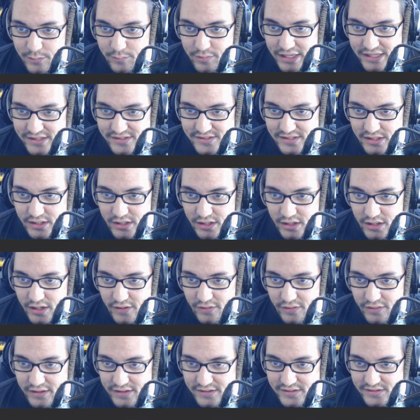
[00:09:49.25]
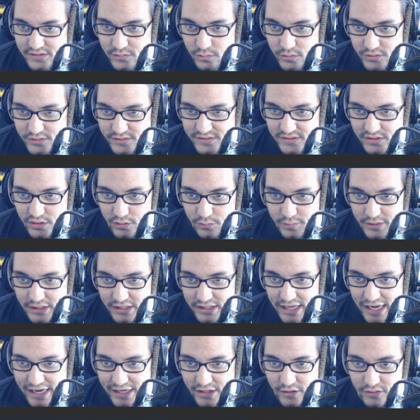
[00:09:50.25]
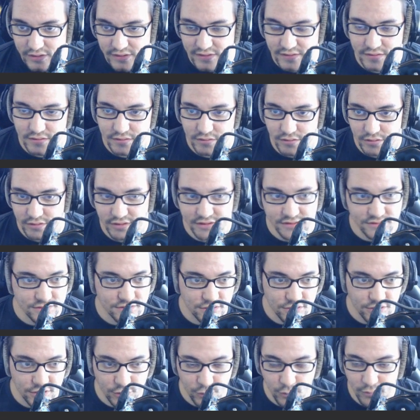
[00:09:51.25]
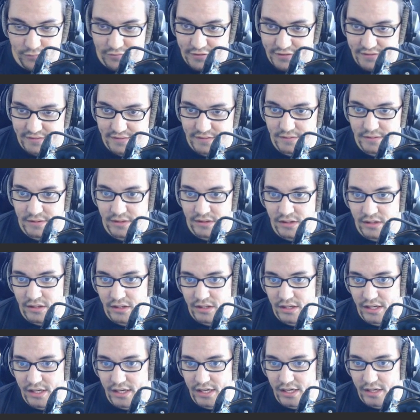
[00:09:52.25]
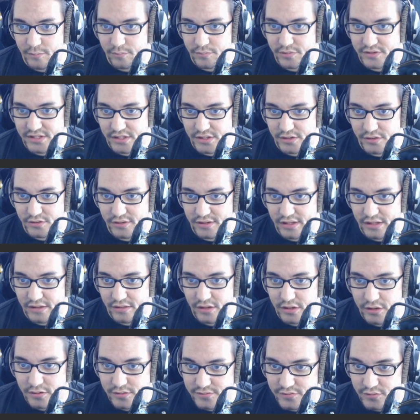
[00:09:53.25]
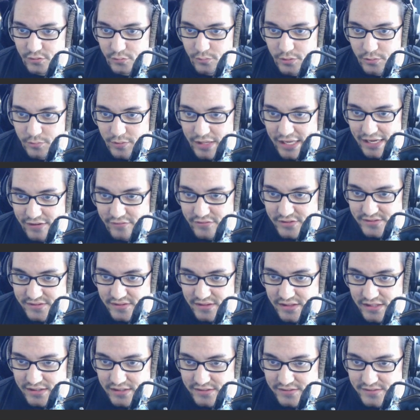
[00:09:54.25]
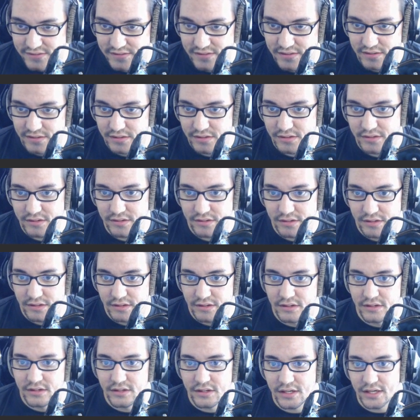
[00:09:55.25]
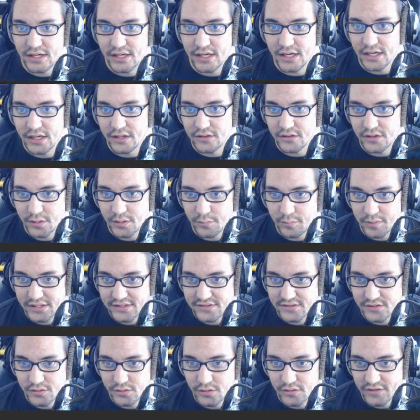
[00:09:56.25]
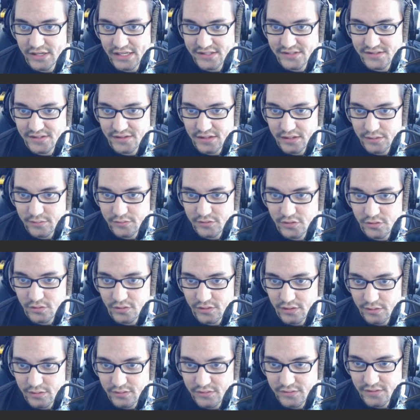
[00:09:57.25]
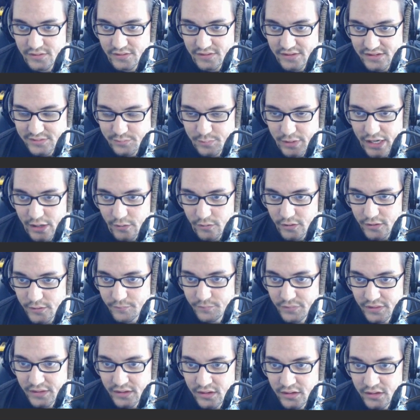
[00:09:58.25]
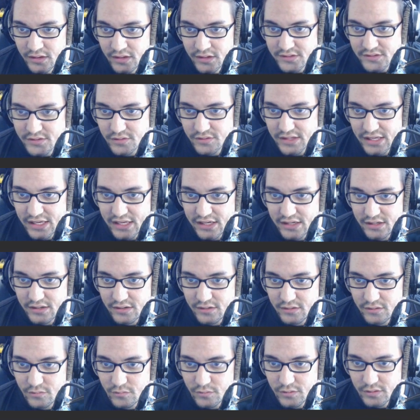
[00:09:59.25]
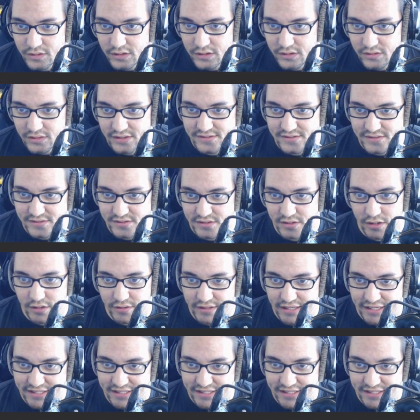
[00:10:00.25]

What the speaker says: base here, and this will still be accurate, or at least equivalent. Particularly, the useful one we have is this log base 2 of x and then 2 to this power. So then this is called